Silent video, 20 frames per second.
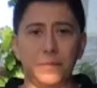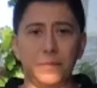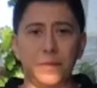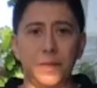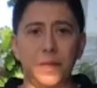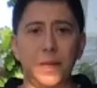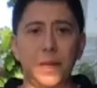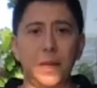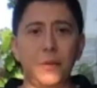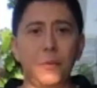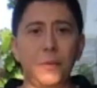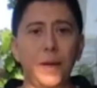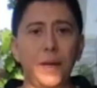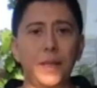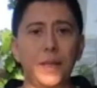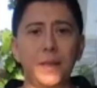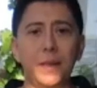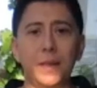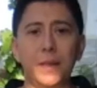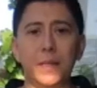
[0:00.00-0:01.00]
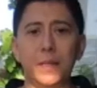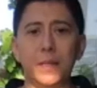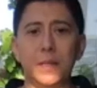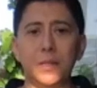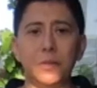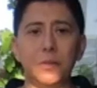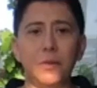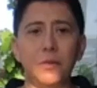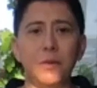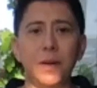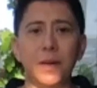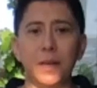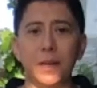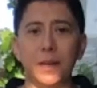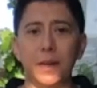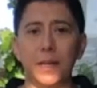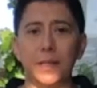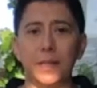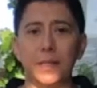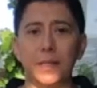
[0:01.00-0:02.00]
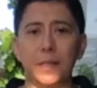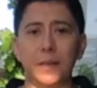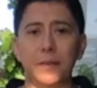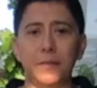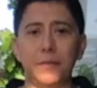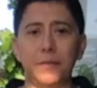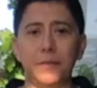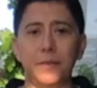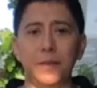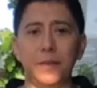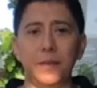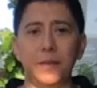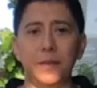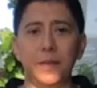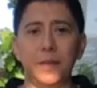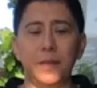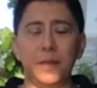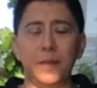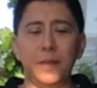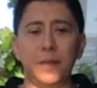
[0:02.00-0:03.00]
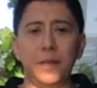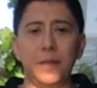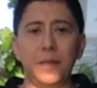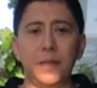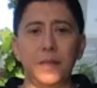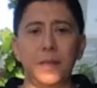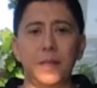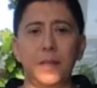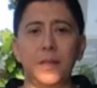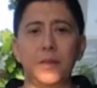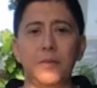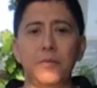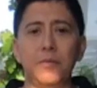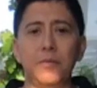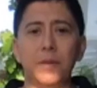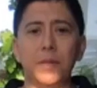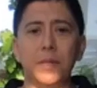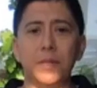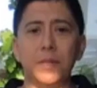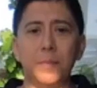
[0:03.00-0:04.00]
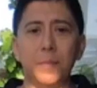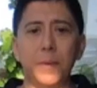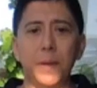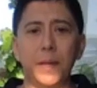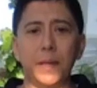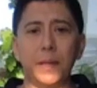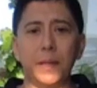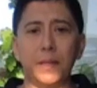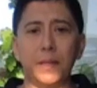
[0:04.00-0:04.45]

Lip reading: in a way that is not aggressive, that you respect